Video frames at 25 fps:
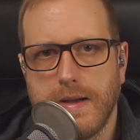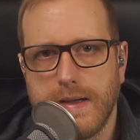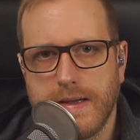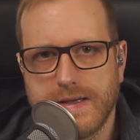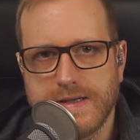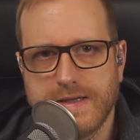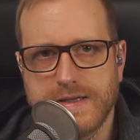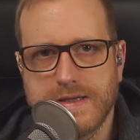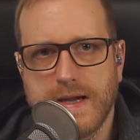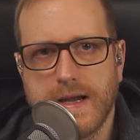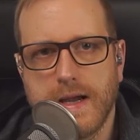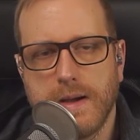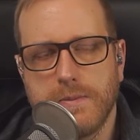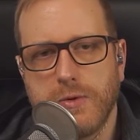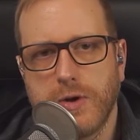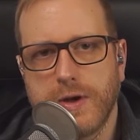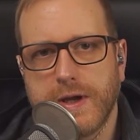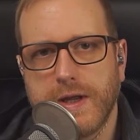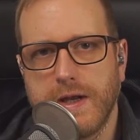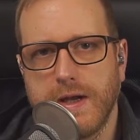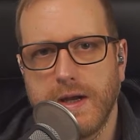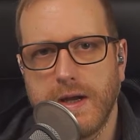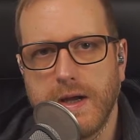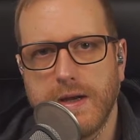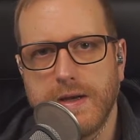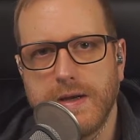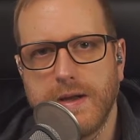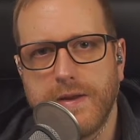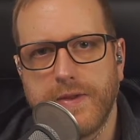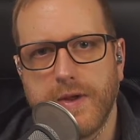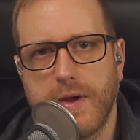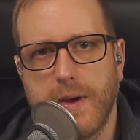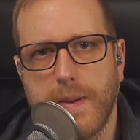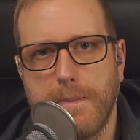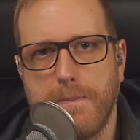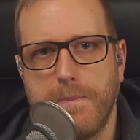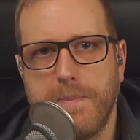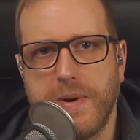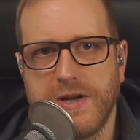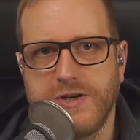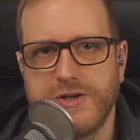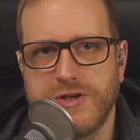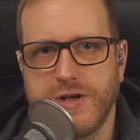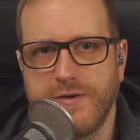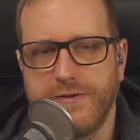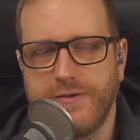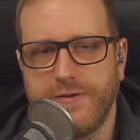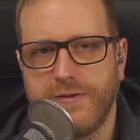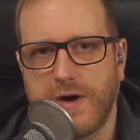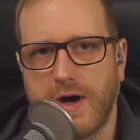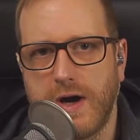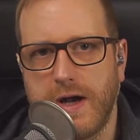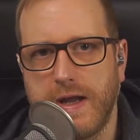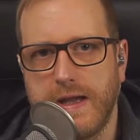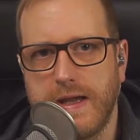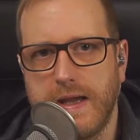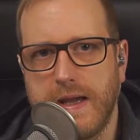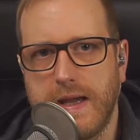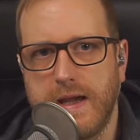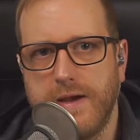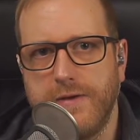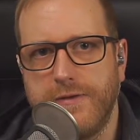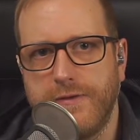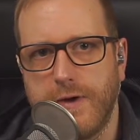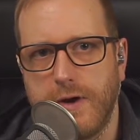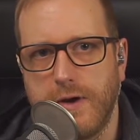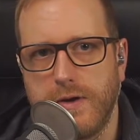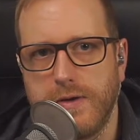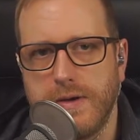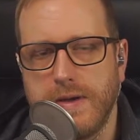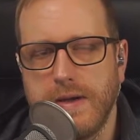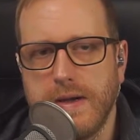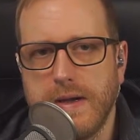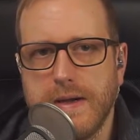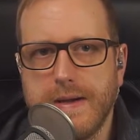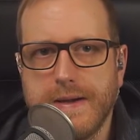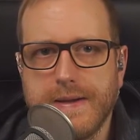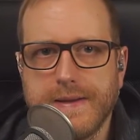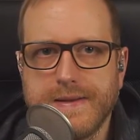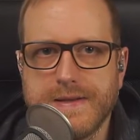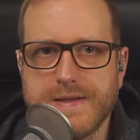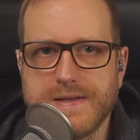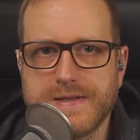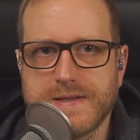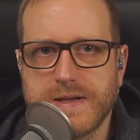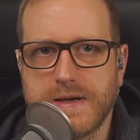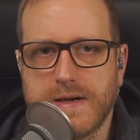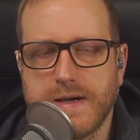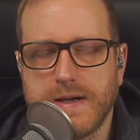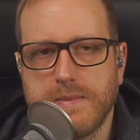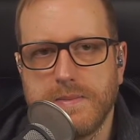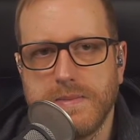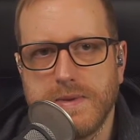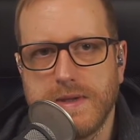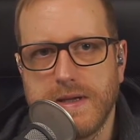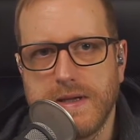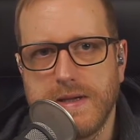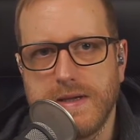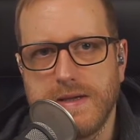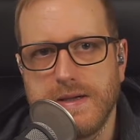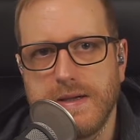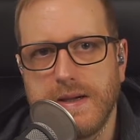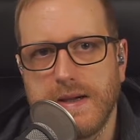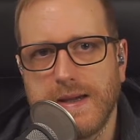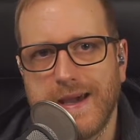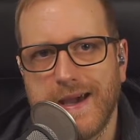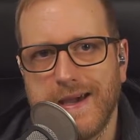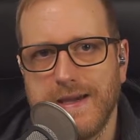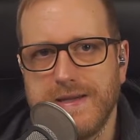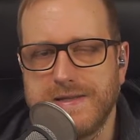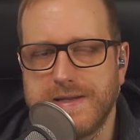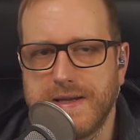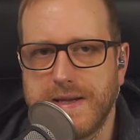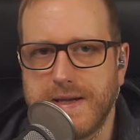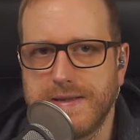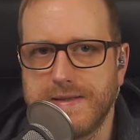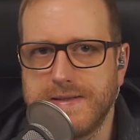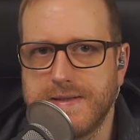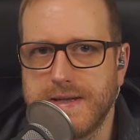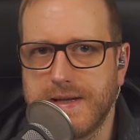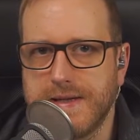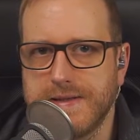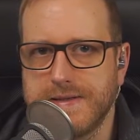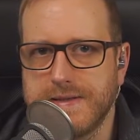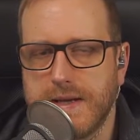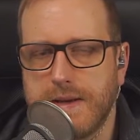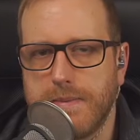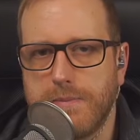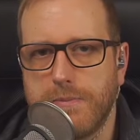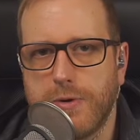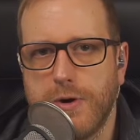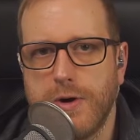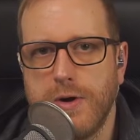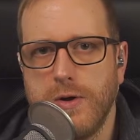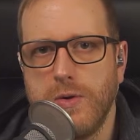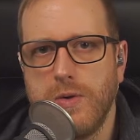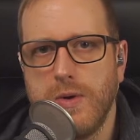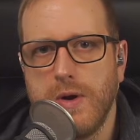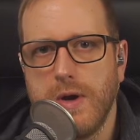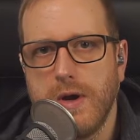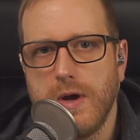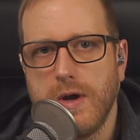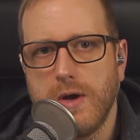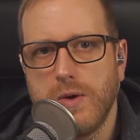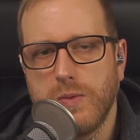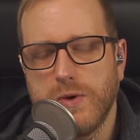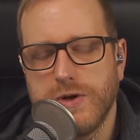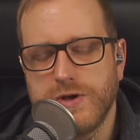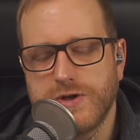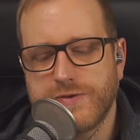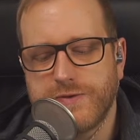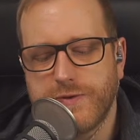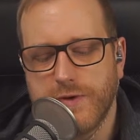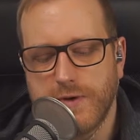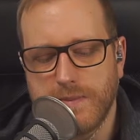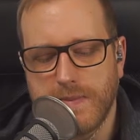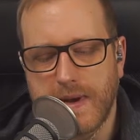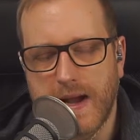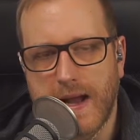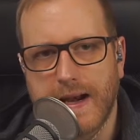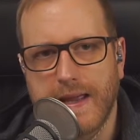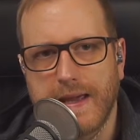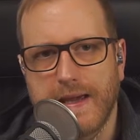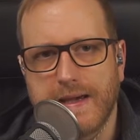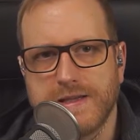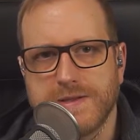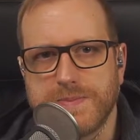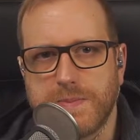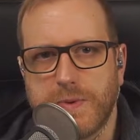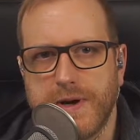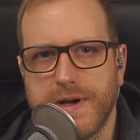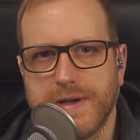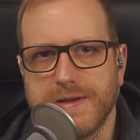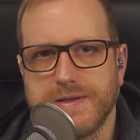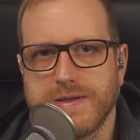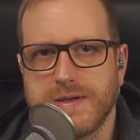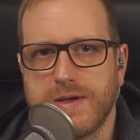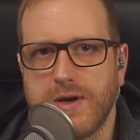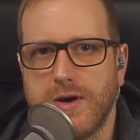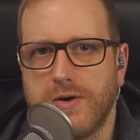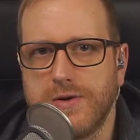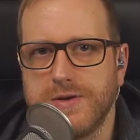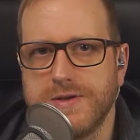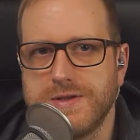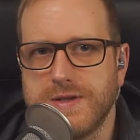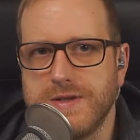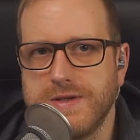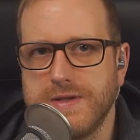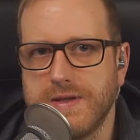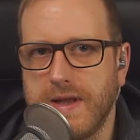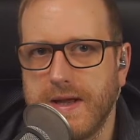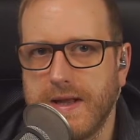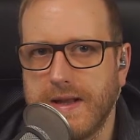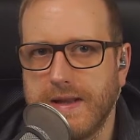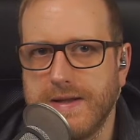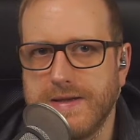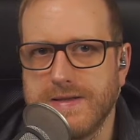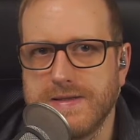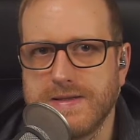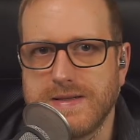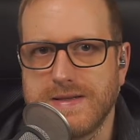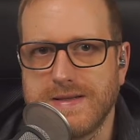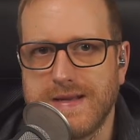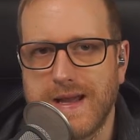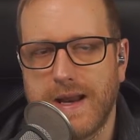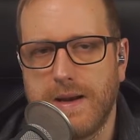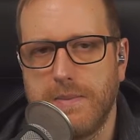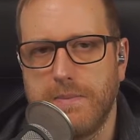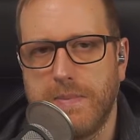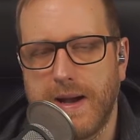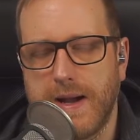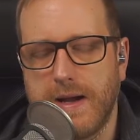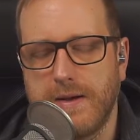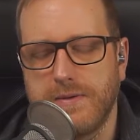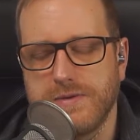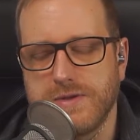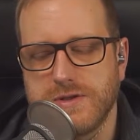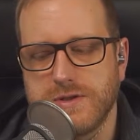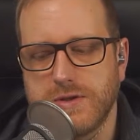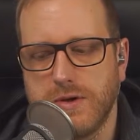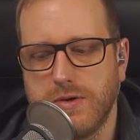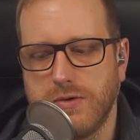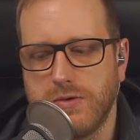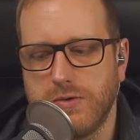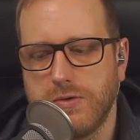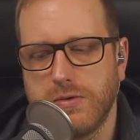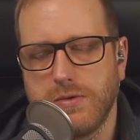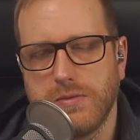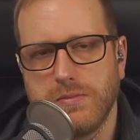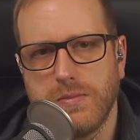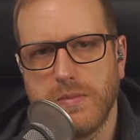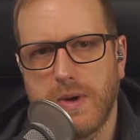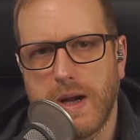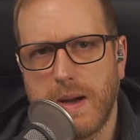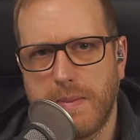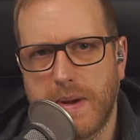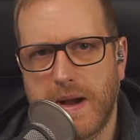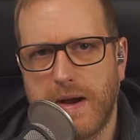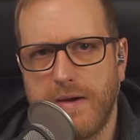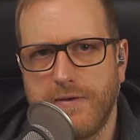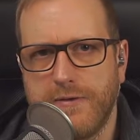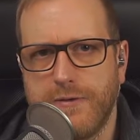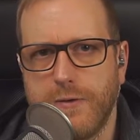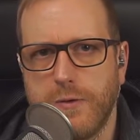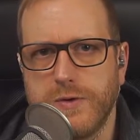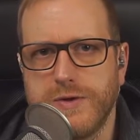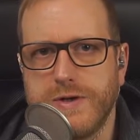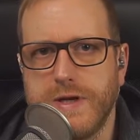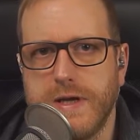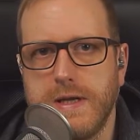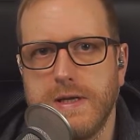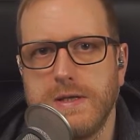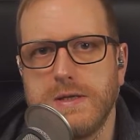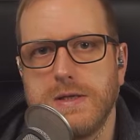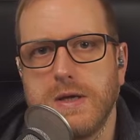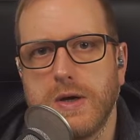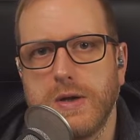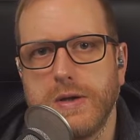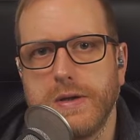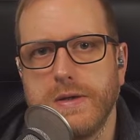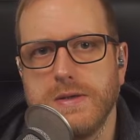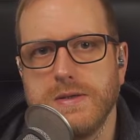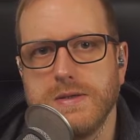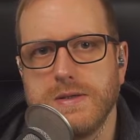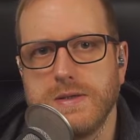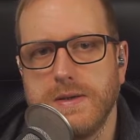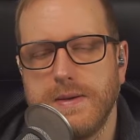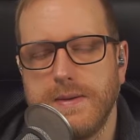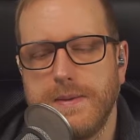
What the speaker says: Today I'm looking at another budget-fi earphone, this time the KZ ZSN Pro, which from AliExpress costs as little as £10 or about $14.